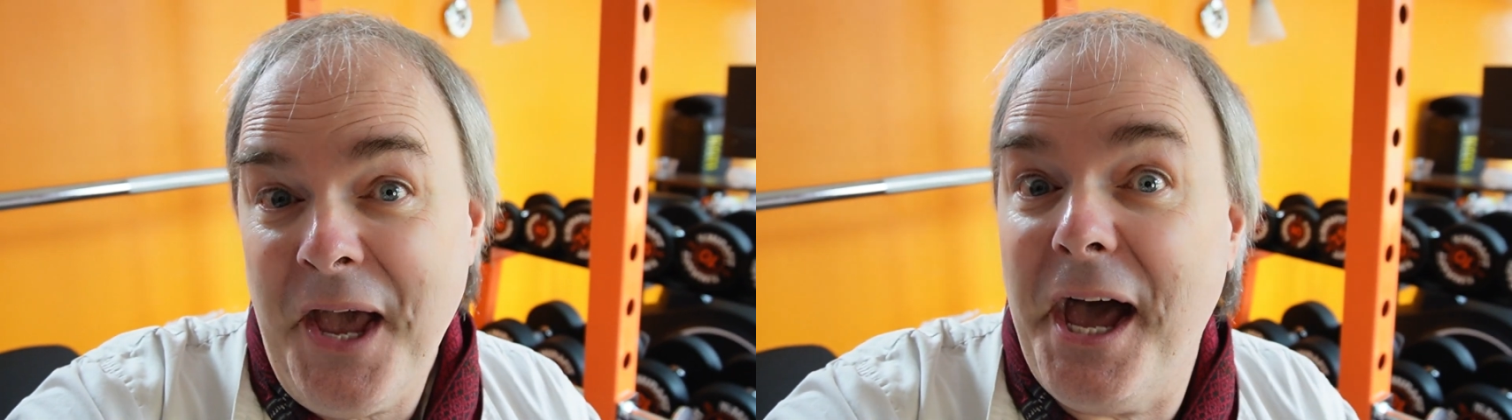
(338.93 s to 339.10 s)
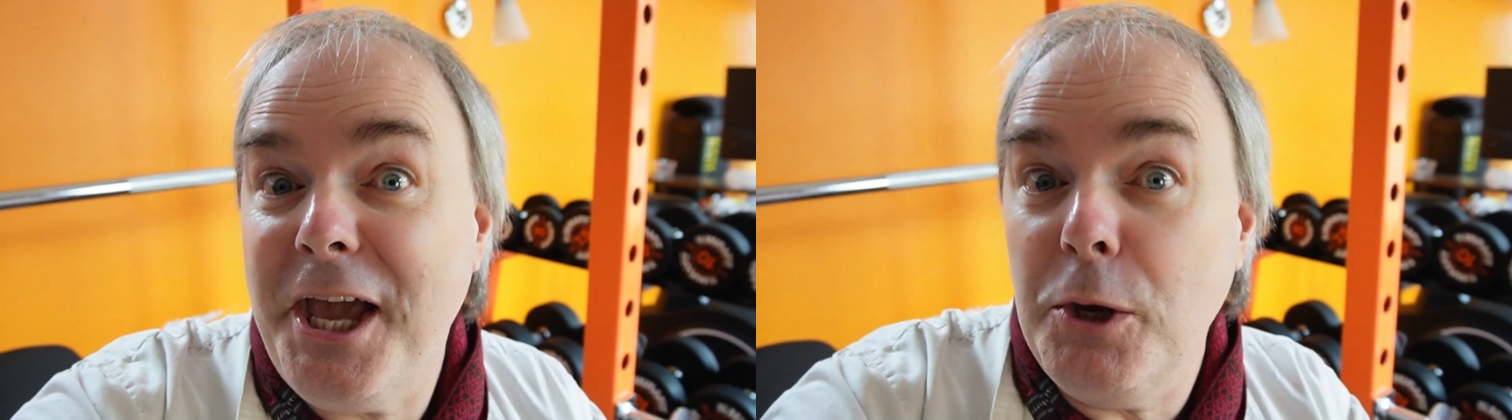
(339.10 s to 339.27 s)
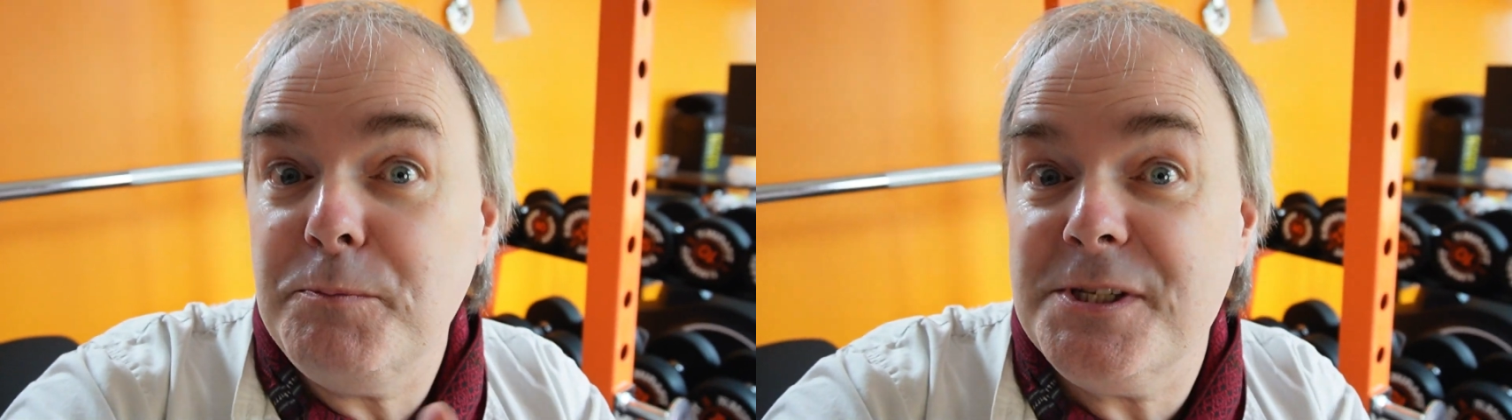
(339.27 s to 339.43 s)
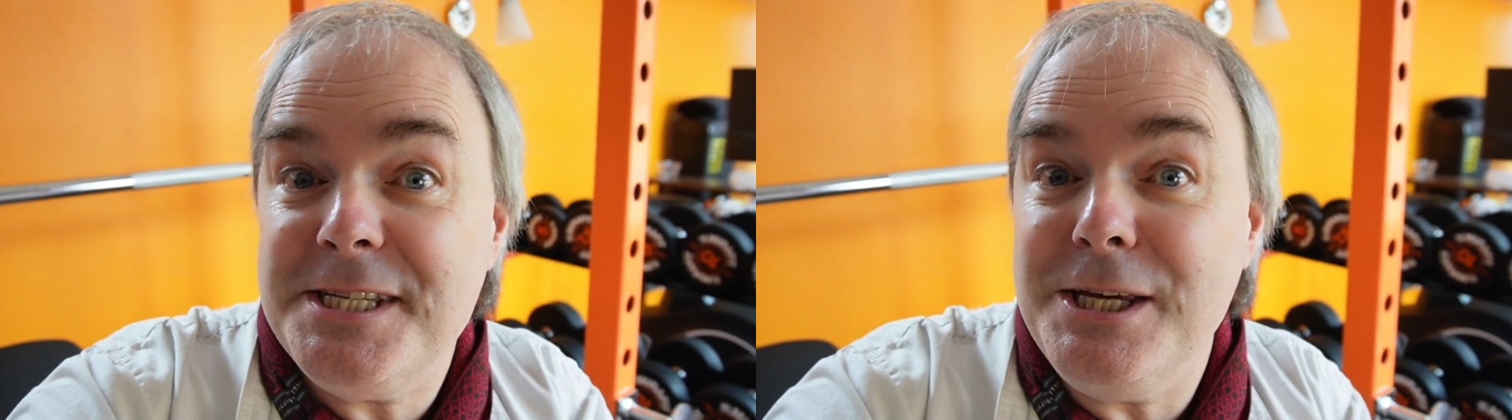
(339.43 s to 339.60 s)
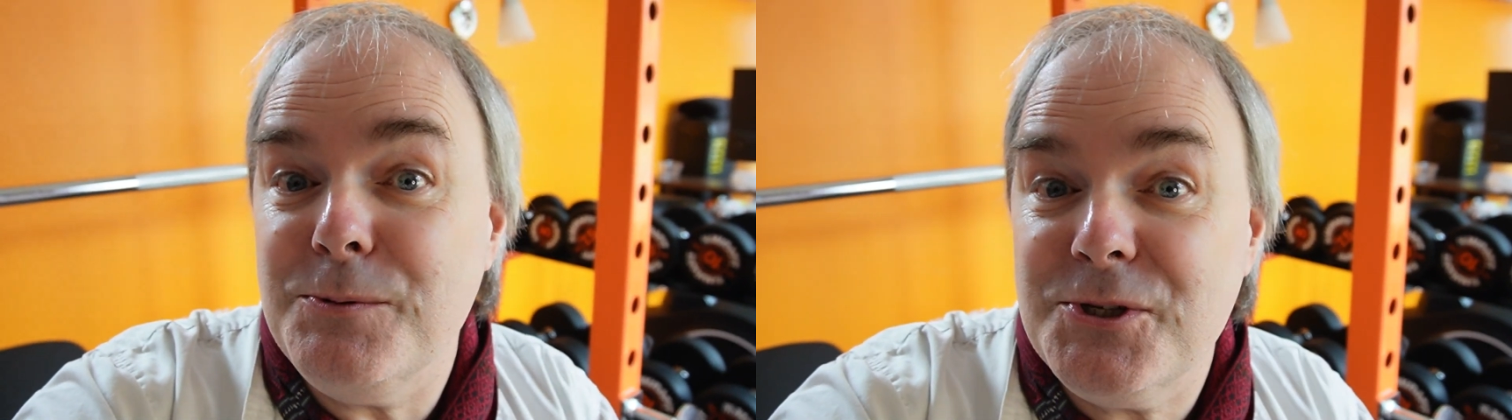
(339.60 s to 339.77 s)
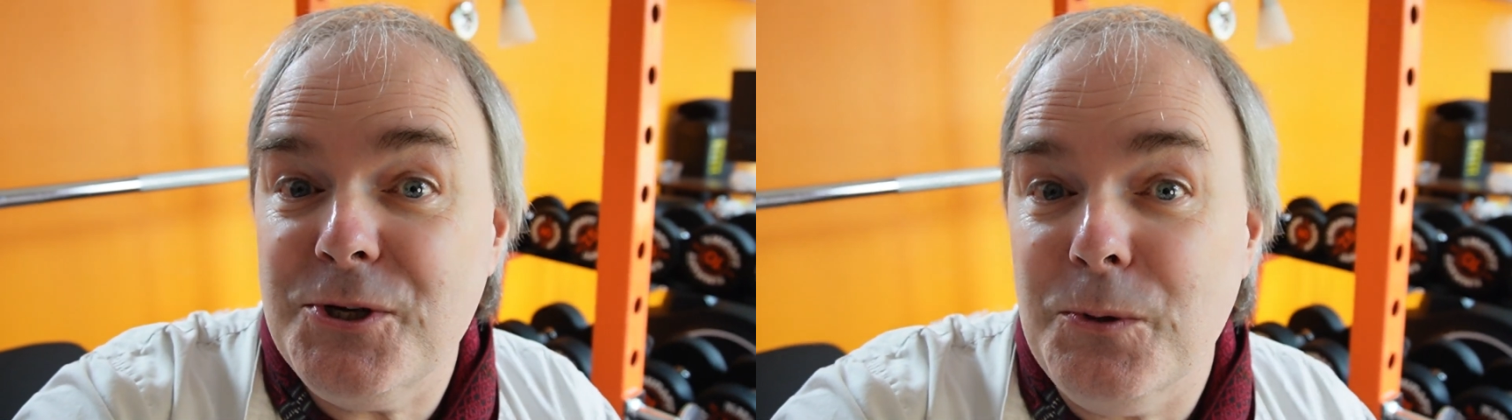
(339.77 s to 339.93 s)
I hope to see
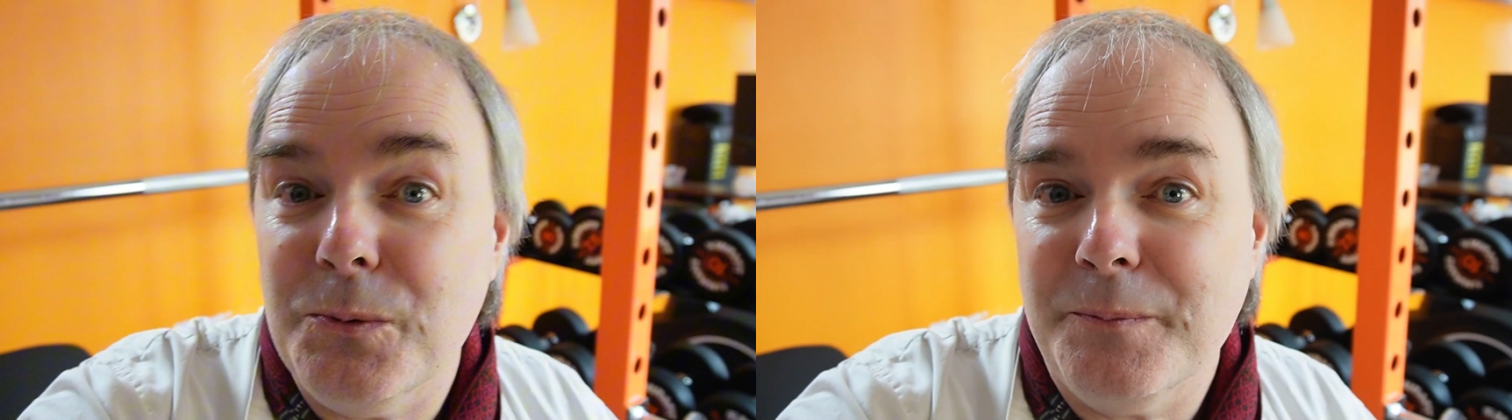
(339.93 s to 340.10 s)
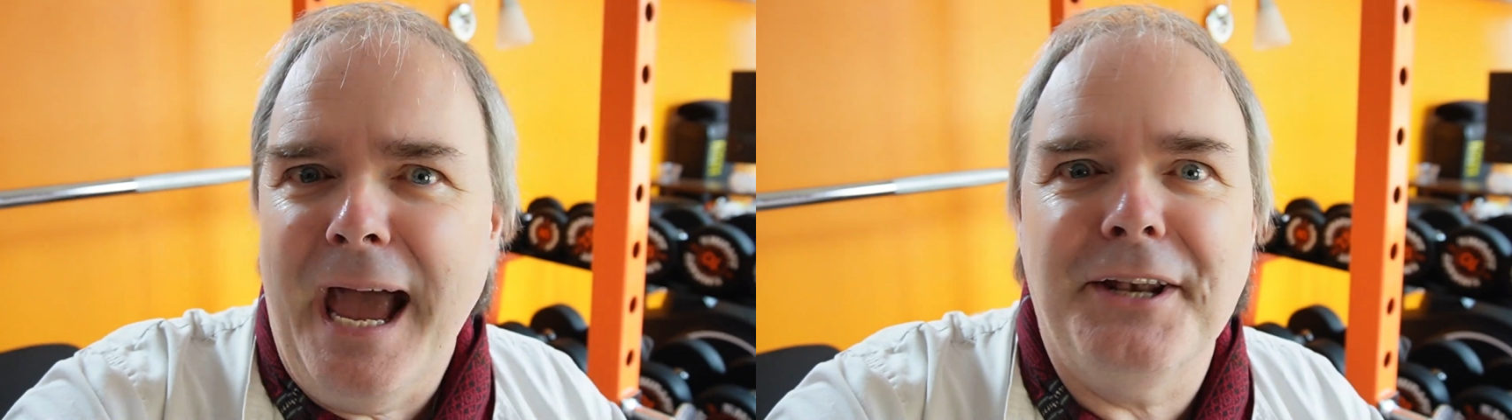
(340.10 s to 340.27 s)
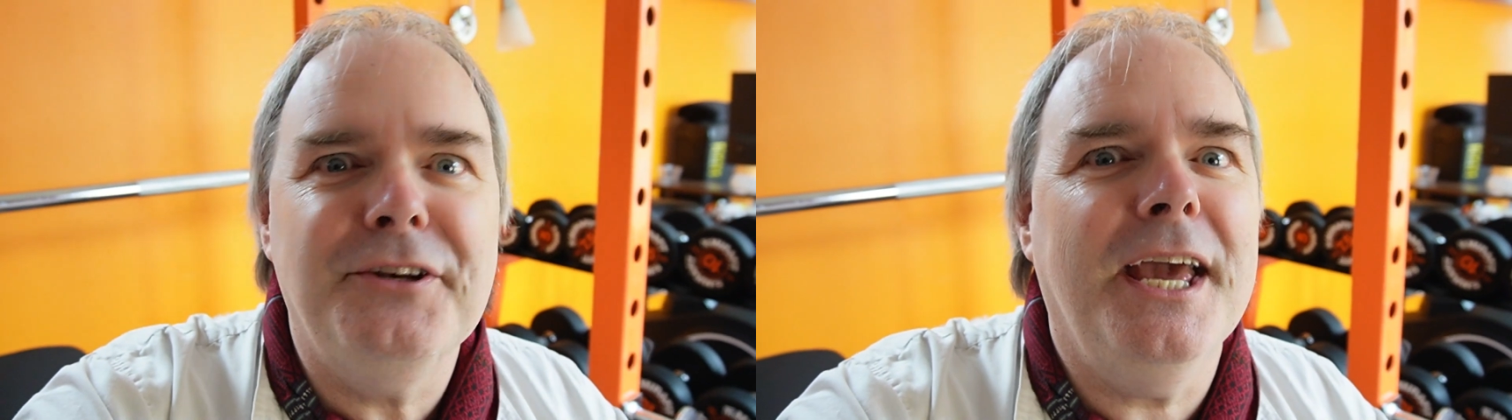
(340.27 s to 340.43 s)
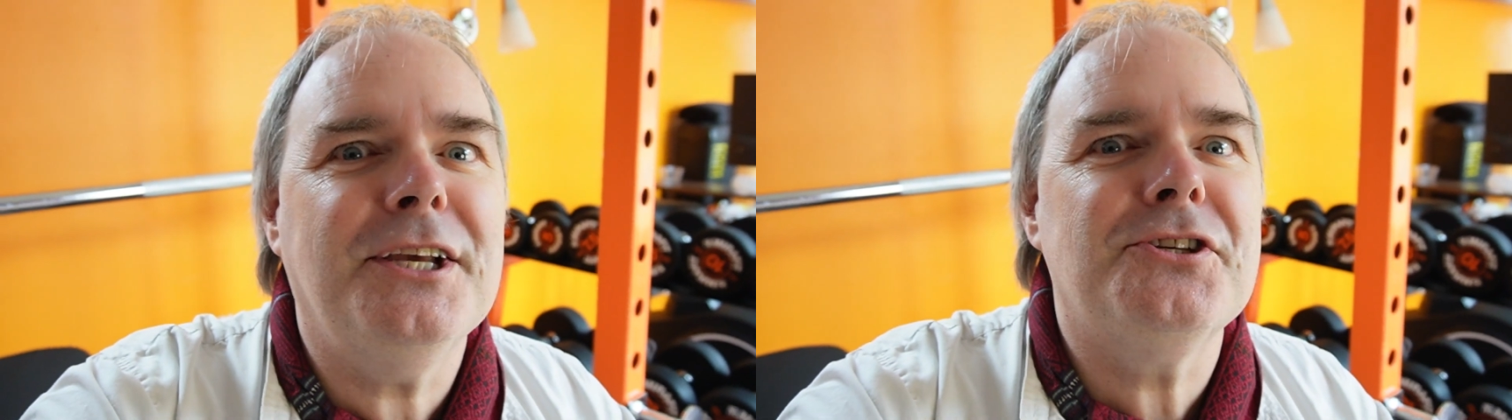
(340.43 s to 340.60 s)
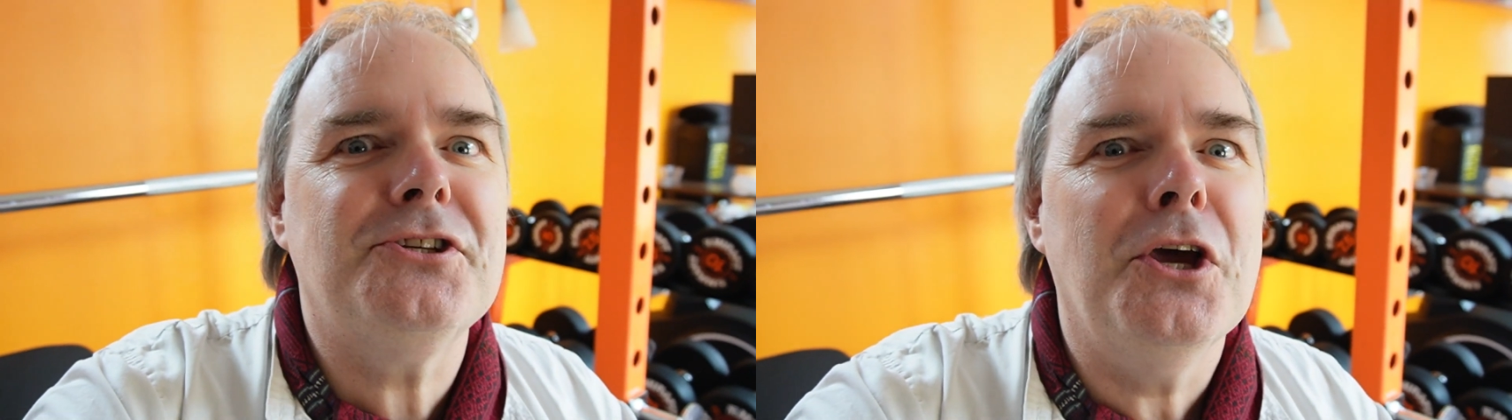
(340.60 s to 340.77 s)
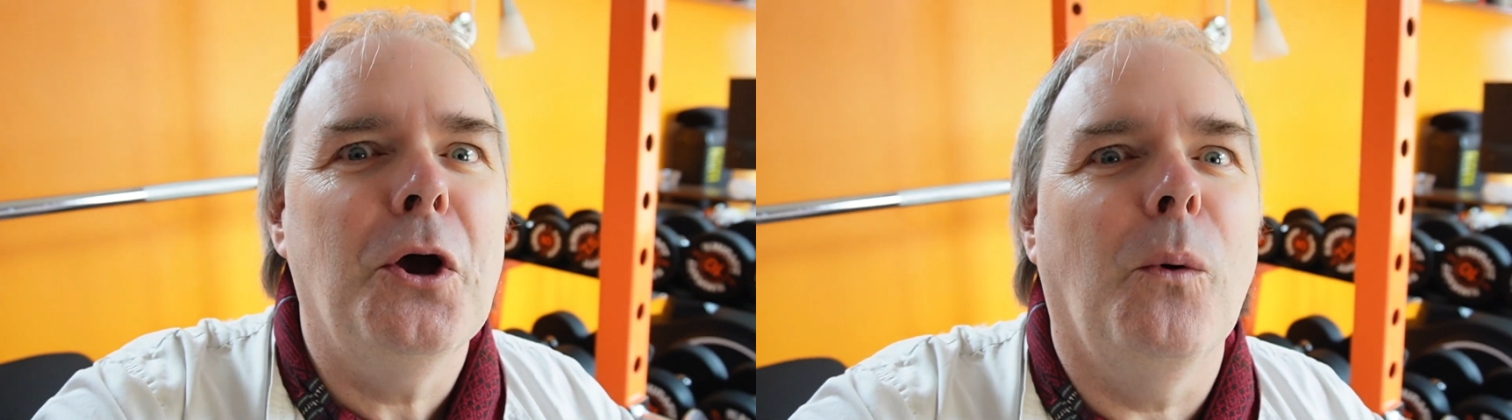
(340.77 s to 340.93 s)
you soon. And next,